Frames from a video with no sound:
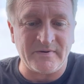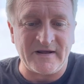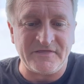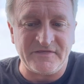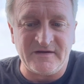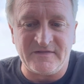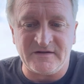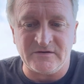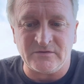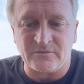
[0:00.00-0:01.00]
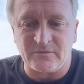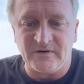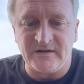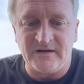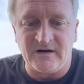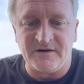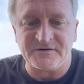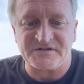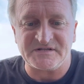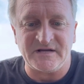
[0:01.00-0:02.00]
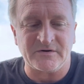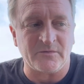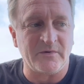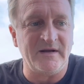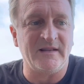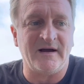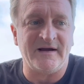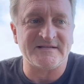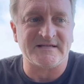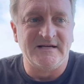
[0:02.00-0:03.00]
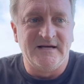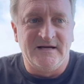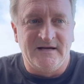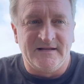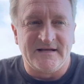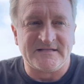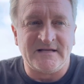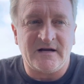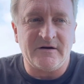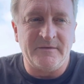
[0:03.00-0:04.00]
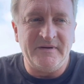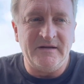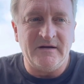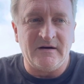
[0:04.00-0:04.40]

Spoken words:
but I think they don't really understand or realize that it's not going to be